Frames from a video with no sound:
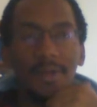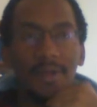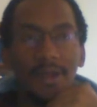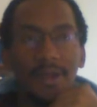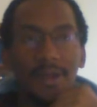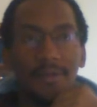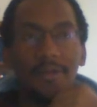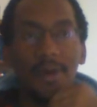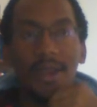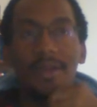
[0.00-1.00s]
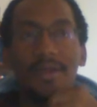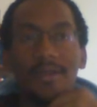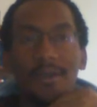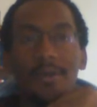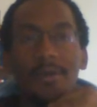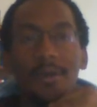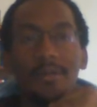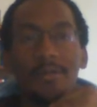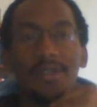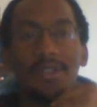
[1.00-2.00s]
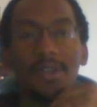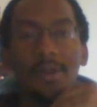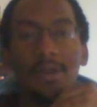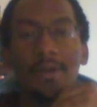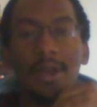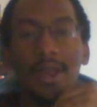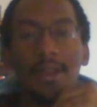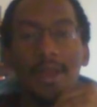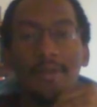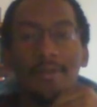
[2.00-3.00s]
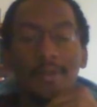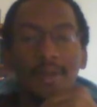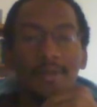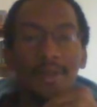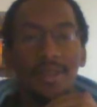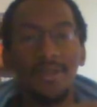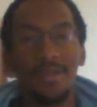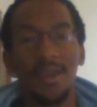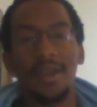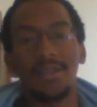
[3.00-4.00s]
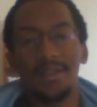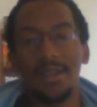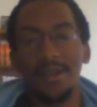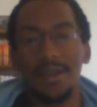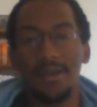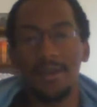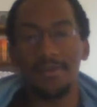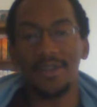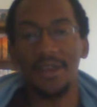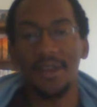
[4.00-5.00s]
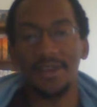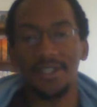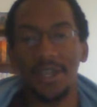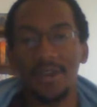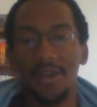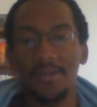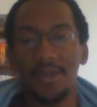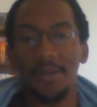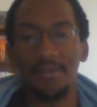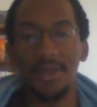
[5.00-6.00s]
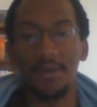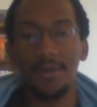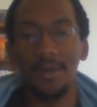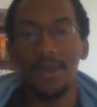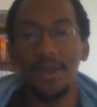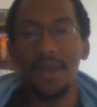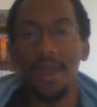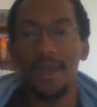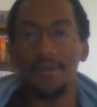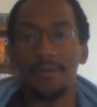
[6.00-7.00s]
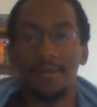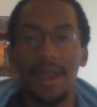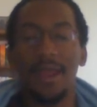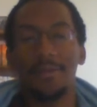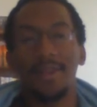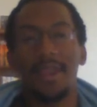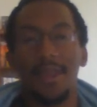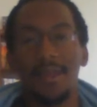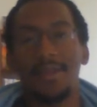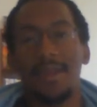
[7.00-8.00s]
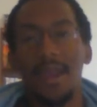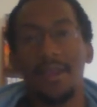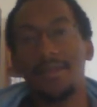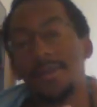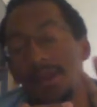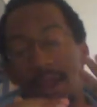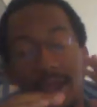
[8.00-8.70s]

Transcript: But the turning point was Jericho got a lot of momentum on his side, because he ended up setting a chair up in the middle and rammed Kenny's head into it